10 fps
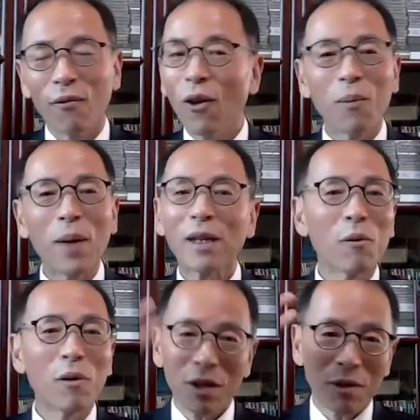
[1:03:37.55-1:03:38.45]
for better
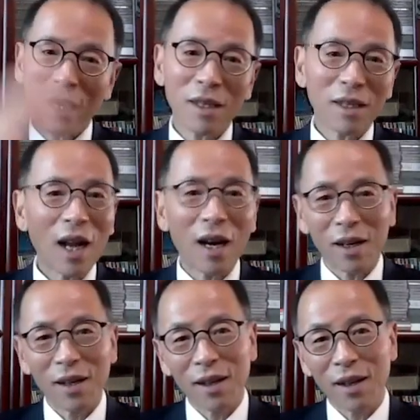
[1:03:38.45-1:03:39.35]
or worse, we're
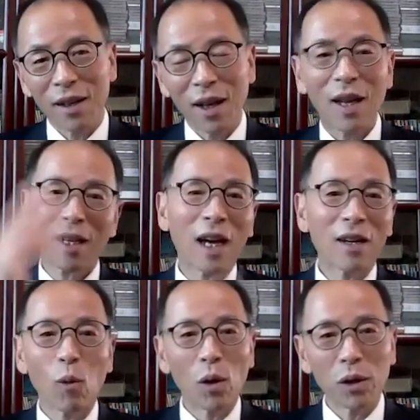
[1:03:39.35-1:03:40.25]
stuck, and
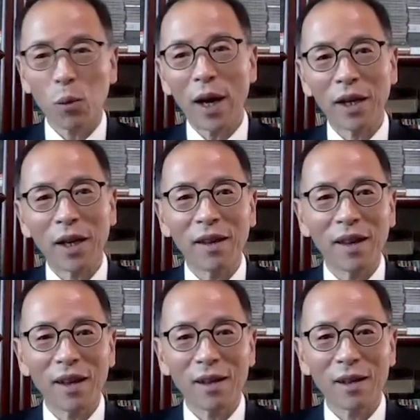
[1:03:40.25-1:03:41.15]
that's the kind of world
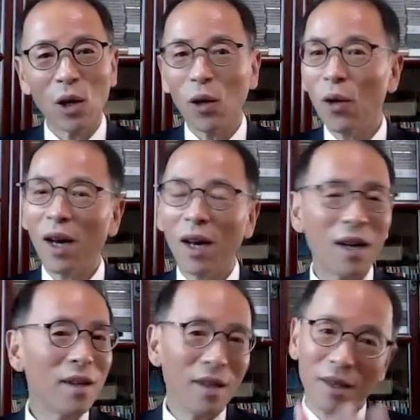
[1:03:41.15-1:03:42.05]
we're in.
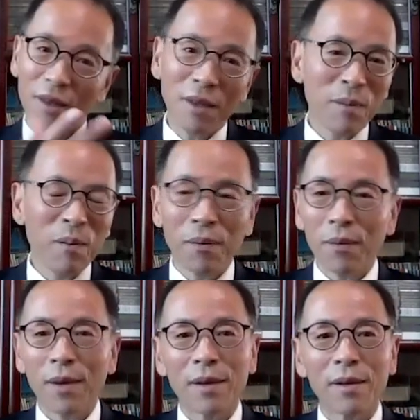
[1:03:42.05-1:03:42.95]
So
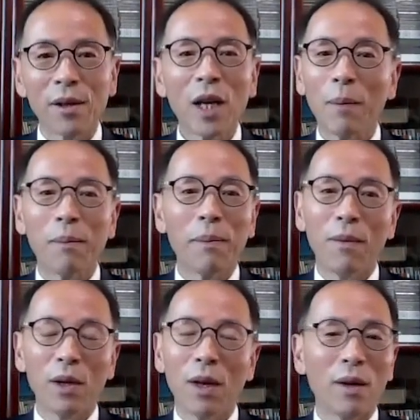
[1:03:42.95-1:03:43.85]
you
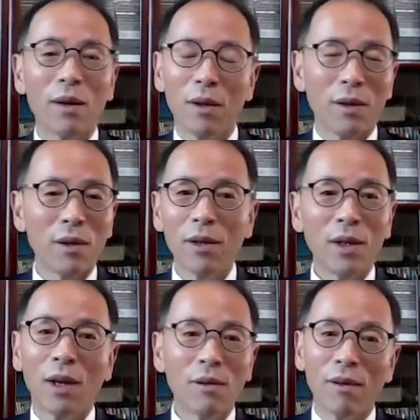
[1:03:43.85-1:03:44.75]
can,
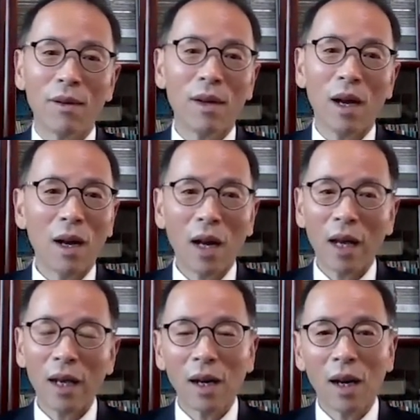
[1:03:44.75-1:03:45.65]

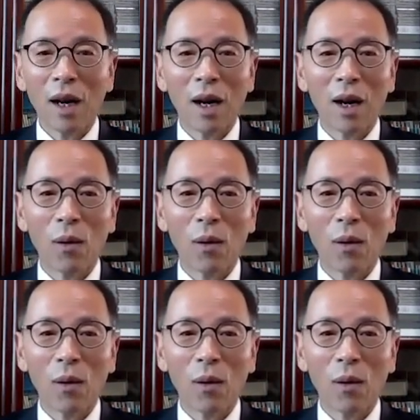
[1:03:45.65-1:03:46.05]
like